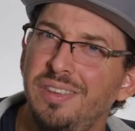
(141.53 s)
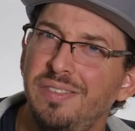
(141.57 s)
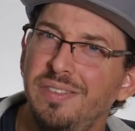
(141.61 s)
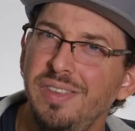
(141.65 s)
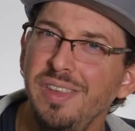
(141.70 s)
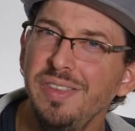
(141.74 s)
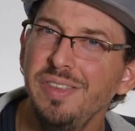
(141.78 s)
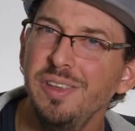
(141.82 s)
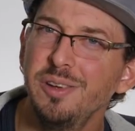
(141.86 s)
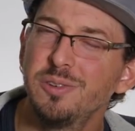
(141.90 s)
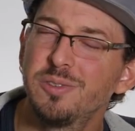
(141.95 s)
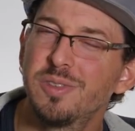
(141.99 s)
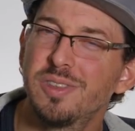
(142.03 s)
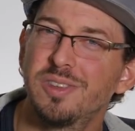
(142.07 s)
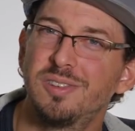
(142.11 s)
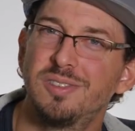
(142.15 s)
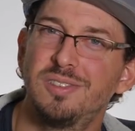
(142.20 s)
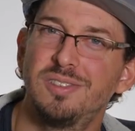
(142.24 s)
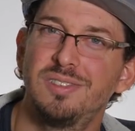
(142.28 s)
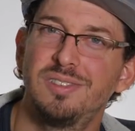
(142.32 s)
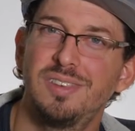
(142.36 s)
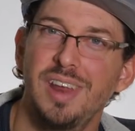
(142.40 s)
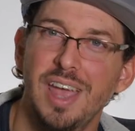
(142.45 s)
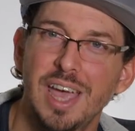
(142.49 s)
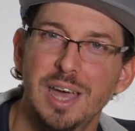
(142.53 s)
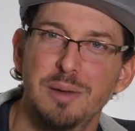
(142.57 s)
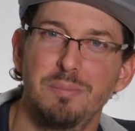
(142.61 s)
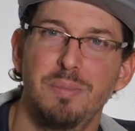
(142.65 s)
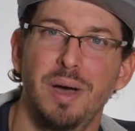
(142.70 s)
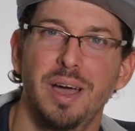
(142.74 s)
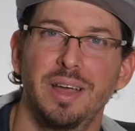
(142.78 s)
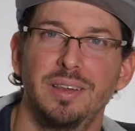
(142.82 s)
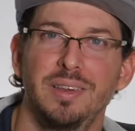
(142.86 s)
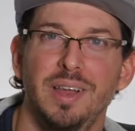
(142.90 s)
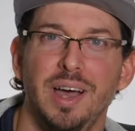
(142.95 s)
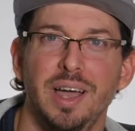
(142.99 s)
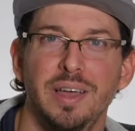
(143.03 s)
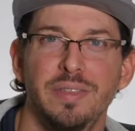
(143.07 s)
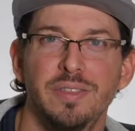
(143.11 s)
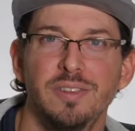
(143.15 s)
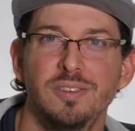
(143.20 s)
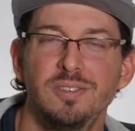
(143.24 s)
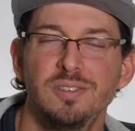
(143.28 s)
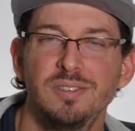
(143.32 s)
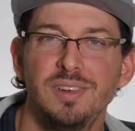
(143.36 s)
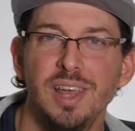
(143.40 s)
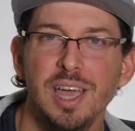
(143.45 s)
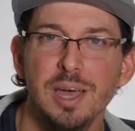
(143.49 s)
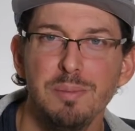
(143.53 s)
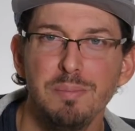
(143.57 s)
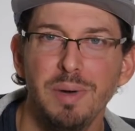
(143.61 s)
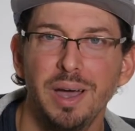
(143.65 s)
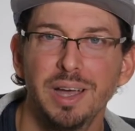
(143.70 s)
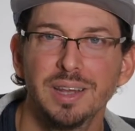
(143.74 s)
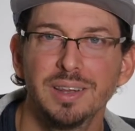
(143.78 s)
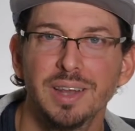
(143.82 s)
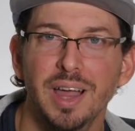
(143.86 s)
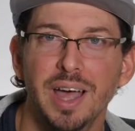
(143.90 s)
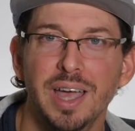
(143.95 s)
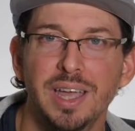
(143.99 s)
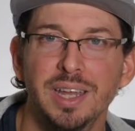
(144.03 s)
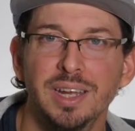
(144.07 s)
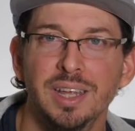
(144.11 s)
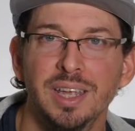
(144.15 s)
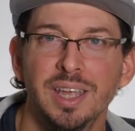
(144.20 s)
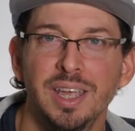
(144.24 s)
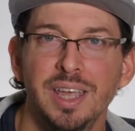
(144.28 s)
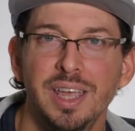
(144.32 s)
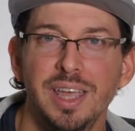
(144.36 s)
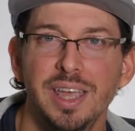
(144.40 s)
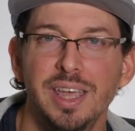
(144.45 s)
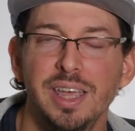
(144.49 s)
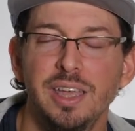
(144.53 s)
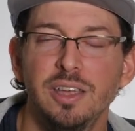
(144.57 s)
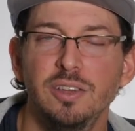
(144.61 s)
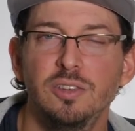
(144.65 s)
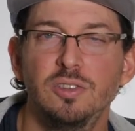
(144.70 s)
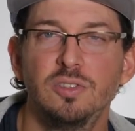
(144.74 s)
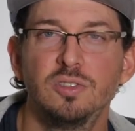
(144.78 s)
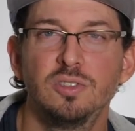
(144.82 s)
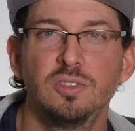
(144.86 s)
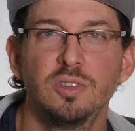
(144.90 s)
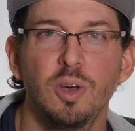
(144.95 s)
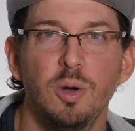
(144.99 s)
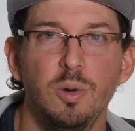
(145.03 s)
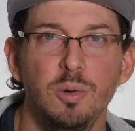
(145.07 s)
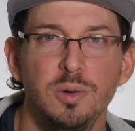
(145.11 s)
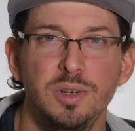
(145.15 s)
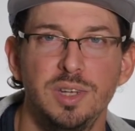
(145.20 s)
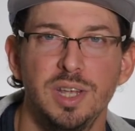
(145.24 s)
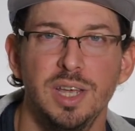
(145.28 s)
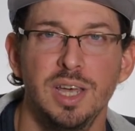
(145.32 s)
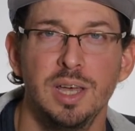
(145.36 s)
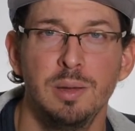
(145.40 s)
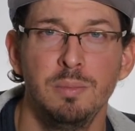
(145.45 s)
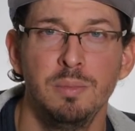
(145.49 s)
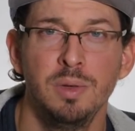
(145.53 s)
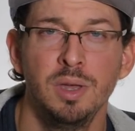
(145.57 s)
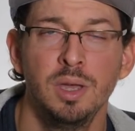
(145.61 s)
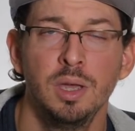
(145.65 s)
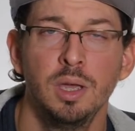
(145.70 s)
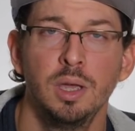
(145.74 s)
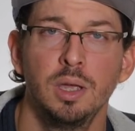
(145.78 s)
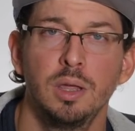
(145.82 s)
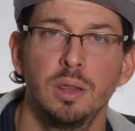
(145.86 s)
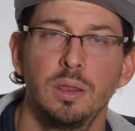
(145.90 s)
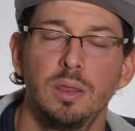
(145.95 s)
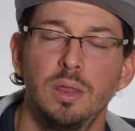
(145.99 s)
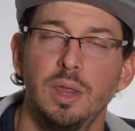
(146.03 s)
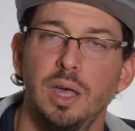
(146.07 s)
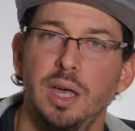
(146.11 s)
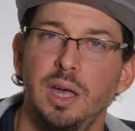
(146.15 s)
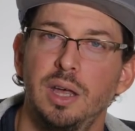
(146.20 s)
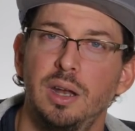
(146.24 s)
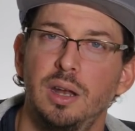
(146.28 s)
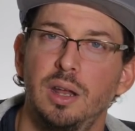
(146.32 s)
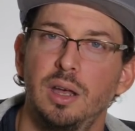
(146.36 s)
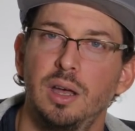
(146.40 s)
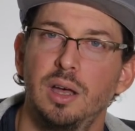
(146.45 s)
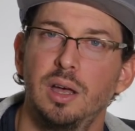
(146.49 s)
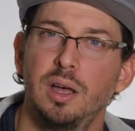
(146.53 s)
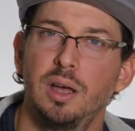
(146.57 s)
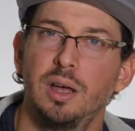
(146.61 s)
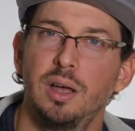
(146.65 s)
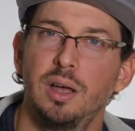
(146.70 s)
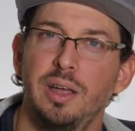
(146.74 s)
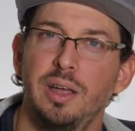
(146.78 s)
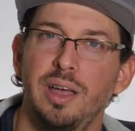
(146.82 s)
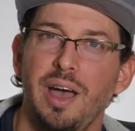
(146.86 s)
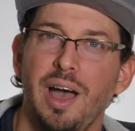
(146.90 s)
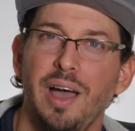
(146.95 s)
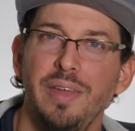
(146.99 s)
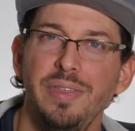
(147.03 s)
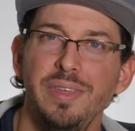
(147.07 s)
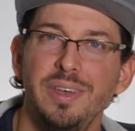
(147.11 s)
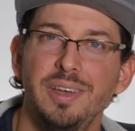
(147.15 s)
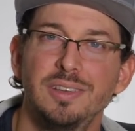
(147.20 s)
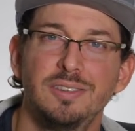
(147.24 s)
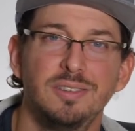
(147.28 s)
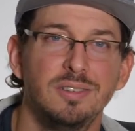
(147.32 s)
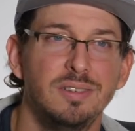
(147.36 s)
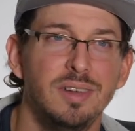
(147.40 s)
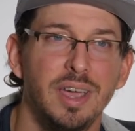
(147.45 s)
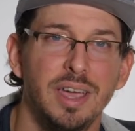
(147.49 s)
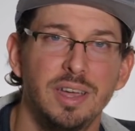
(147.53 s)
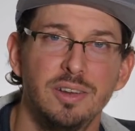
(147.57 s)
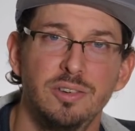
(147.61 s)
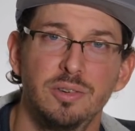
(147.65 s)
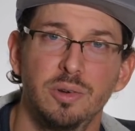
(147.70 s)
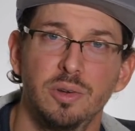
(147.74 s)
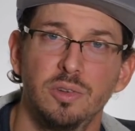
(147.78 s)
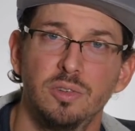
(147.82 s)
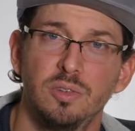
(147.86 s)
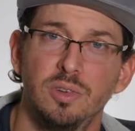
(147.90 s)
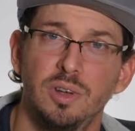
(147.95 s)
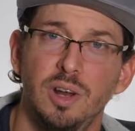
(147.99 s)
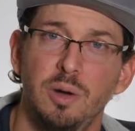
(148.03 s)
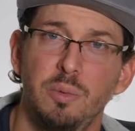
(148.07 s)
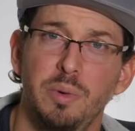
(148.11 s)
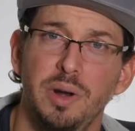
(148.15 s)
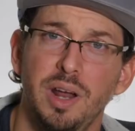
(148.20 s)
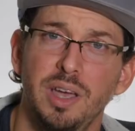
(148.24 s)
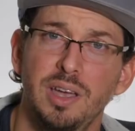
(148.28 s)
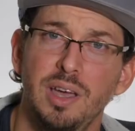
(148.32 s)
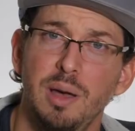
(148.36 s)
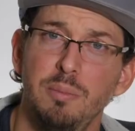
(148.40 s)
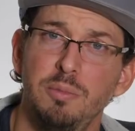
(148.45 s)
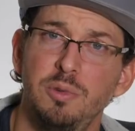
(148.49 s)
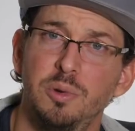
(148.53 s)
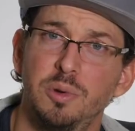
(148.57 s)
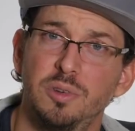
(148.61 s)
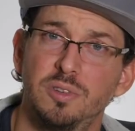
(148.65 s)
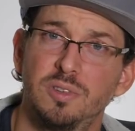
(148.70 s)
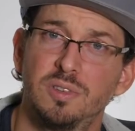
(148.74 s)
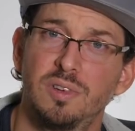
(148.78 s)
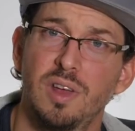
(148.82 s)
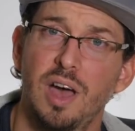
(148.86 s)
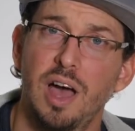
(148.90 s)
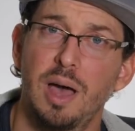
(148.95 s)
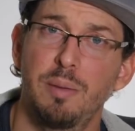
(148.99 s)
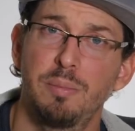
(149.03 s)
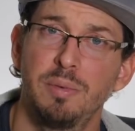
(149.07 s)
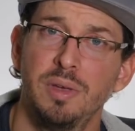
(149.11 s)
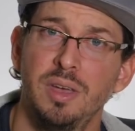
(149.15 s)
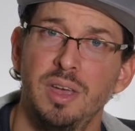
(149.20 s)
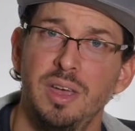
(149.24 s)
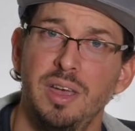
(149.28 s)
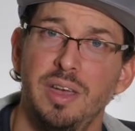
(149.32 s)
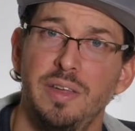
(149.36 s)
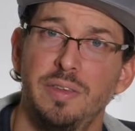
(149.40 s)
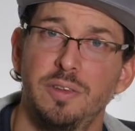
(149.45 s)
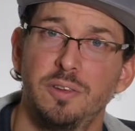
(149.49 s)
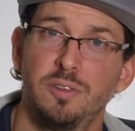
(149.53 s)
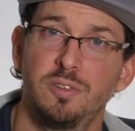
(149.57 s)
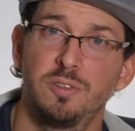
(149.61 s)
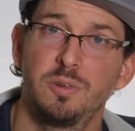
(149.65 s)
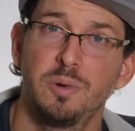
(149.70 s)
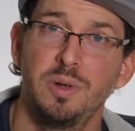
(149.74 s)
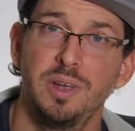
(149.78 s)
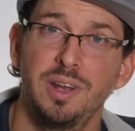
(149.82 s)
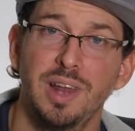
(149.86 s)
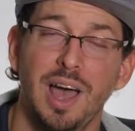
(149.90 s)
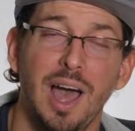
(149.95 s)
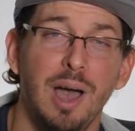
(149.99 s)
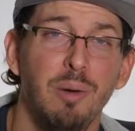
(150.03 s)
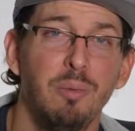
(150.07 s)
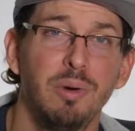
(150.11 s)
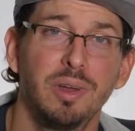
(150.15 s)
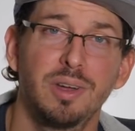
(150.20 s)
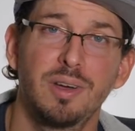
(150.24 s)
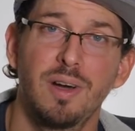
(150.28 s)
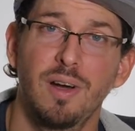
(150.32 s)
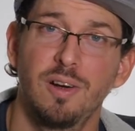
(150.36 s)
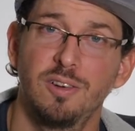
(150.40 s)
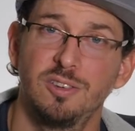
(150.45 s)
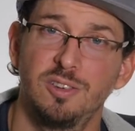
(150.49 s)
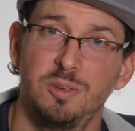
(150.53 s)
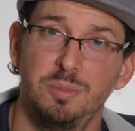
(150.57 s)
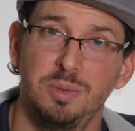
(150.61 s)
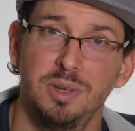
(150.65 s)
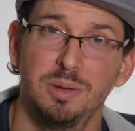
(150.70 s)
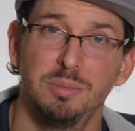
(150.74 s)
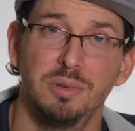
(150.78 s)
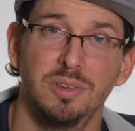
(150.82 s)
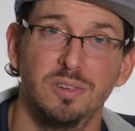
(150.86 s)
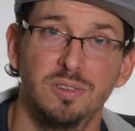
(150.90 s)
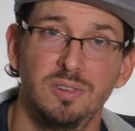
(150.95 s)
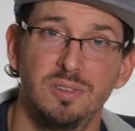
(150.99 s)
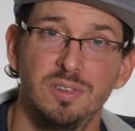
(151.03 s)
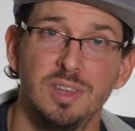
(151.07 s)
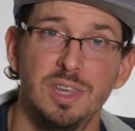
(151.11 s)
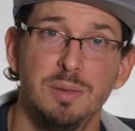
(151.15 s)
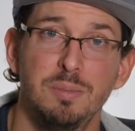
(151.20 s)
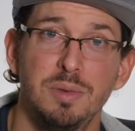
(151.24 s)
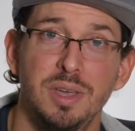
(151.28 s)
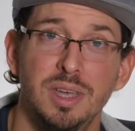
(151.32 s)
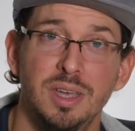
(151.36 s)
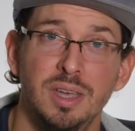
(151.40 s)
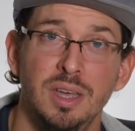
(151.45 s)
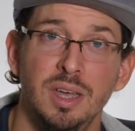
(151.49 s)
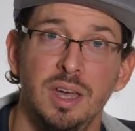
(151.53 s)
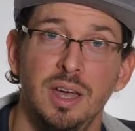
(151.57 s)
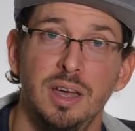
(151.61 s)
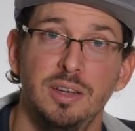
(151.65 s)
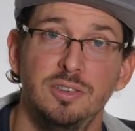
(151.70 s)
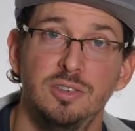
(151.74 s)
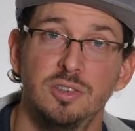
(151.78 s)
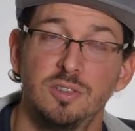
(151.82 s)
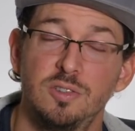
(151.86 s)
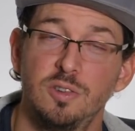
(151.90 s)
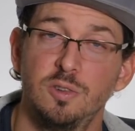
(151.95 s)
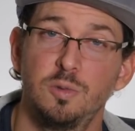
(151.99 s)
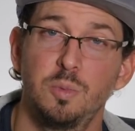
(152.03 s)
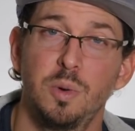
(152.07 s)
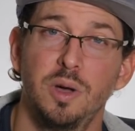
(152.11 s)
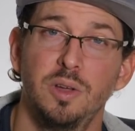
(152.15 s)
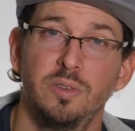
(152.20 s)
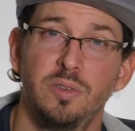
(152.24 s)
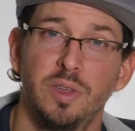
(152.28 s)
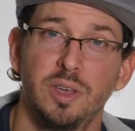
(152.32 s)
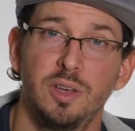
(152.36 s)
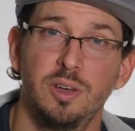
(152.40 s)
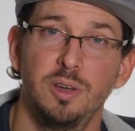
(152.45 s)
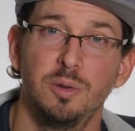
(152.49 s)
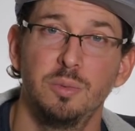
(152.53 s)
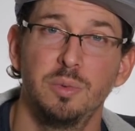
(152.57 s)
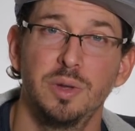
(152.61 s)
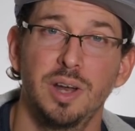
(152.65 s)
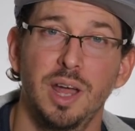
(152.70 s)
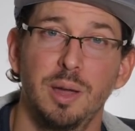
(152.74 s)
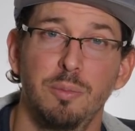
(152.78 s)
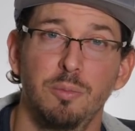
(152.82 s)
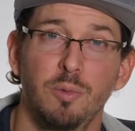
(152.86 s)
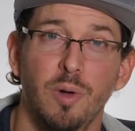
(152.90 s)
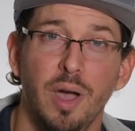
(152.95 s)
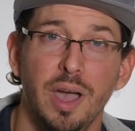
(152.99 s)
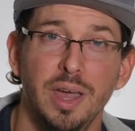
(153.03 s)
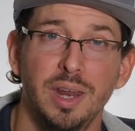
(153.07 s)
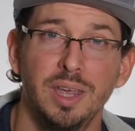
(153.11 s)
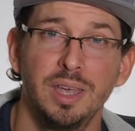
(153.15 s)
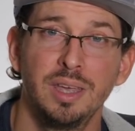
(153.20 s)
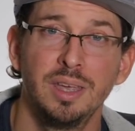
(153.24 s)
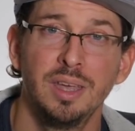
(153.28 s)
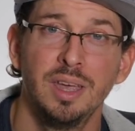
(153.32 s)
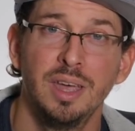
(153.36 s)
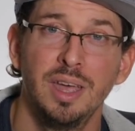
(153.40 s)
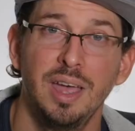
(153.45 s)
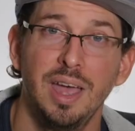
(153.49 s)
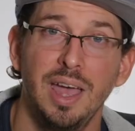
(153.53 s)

Then there's the standby light. The standby light is so dim that I think it's dangerous. When I come to a stop in the street, I want cars to be able to see me just as well as they could when I'm riding.